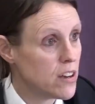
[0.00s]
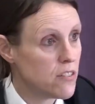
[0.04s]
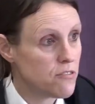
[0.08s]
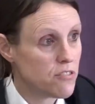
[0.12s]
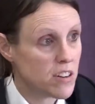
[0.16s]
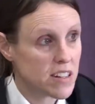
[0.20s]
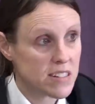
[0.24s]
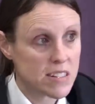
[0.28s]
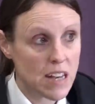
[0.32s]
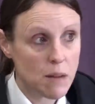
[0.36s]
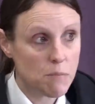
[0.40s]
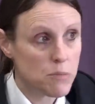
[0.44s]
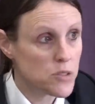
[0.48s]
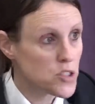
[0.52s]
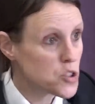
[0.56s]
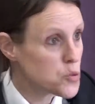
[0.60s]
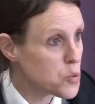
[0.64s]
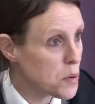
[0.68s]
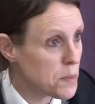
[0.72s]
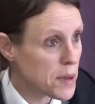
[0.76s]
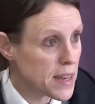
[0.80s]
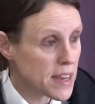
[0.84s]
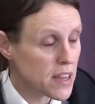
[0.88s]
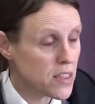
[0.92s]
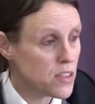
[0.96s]
for example,
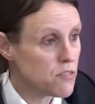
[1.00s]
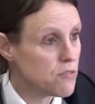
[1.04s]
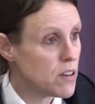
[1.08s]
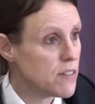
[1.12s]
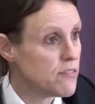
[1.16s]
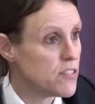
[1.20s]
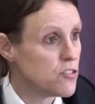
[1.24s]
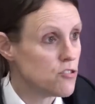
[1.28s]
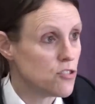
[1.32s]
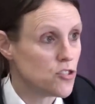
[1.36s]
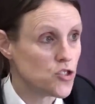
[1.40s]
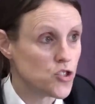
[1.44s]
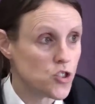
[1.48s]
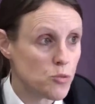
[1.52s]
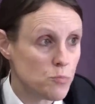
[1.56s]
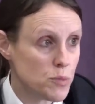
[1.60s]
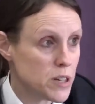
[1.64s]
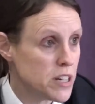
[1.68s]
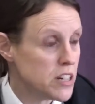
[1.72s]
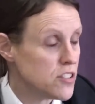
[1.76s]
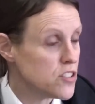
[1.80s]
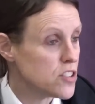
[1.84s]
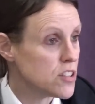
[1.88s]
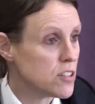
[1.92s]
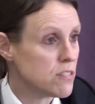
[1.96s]
swimming in the river or
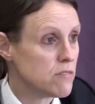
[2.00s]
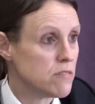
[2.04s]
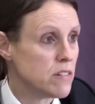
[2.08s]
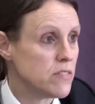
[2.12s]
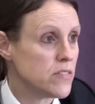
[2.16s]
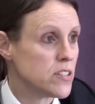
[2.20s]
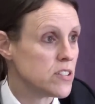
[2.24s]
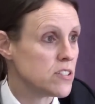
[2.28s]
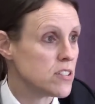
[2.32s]
jumping into the river.